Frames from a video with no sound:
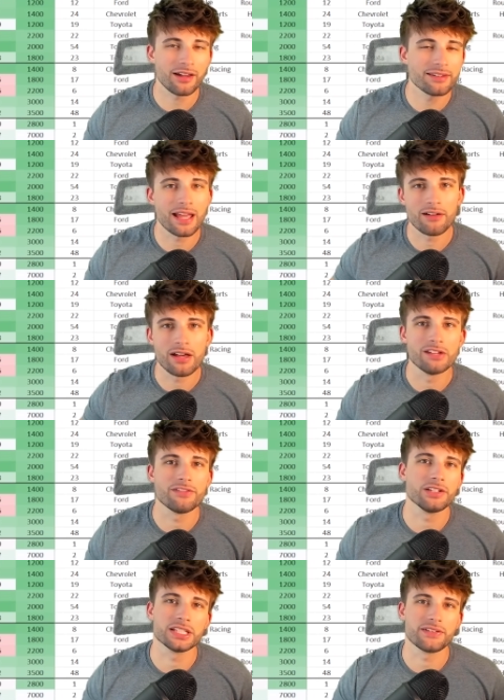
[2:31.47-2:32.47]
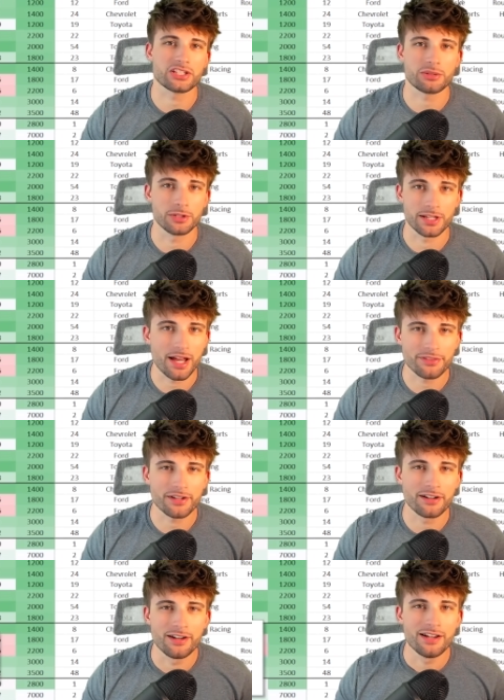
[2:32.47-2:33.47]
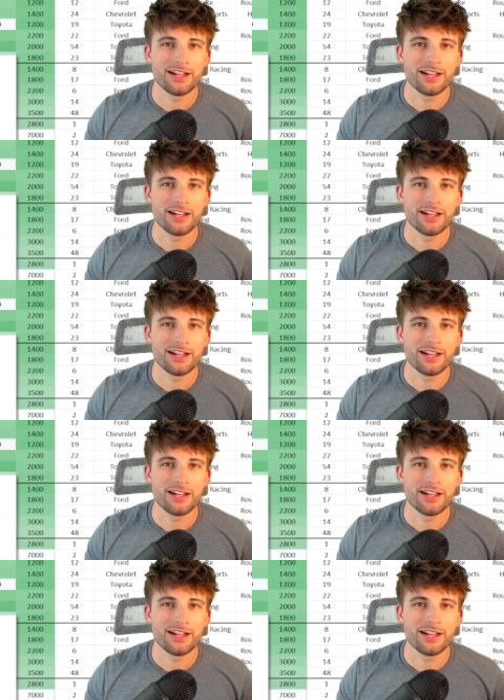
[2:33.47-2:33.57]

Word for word: and now NFL DFS community out there,